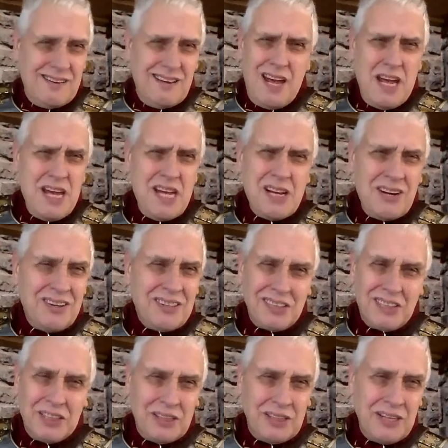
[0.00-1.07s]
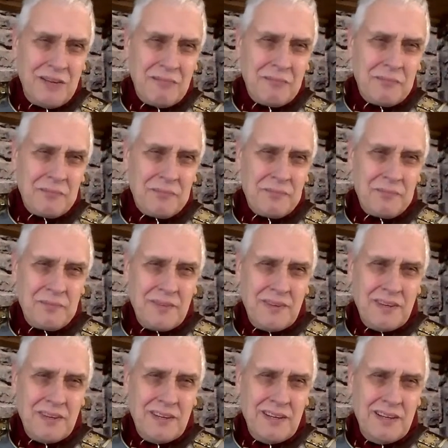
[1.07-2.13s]
He can't kill him.
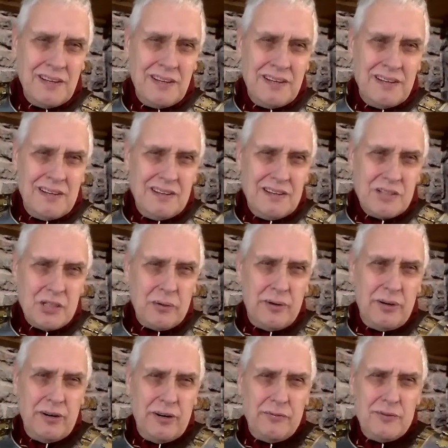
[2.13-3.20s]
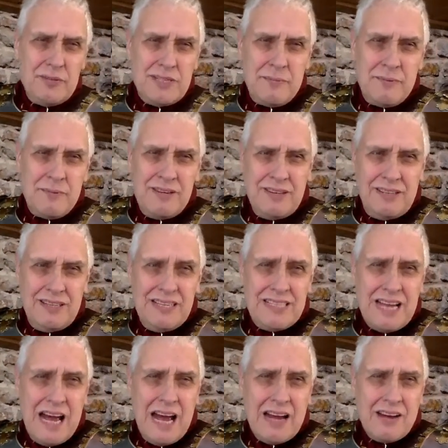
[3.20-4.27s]
So he offers him his
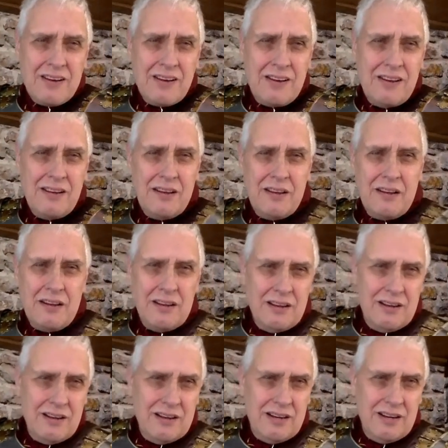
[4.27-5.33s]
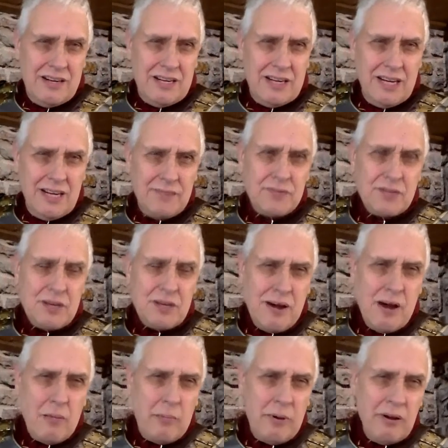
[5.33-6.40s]
hand, and he lifts him
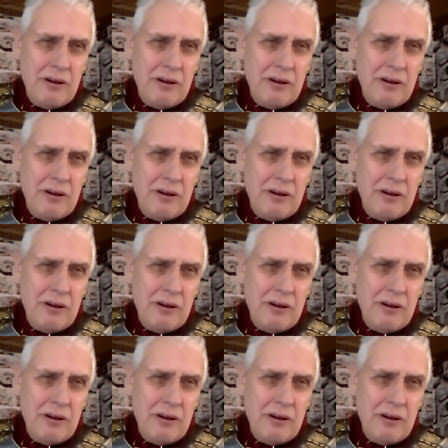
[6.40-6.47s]
up.